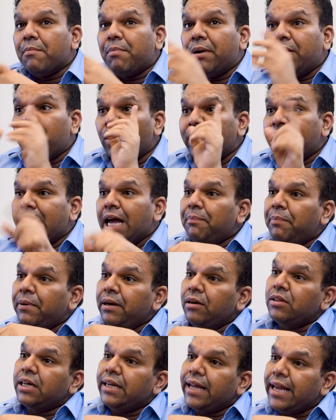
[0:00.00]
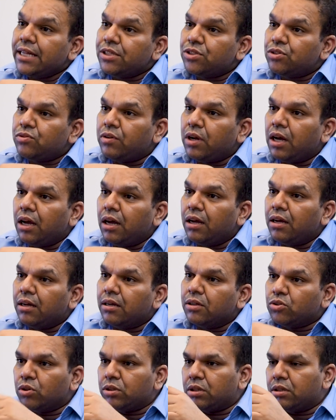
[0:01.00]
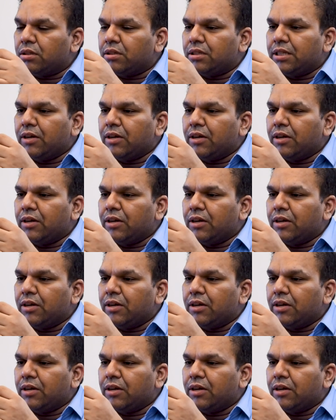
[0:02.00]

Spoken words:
But what happened to that extra, so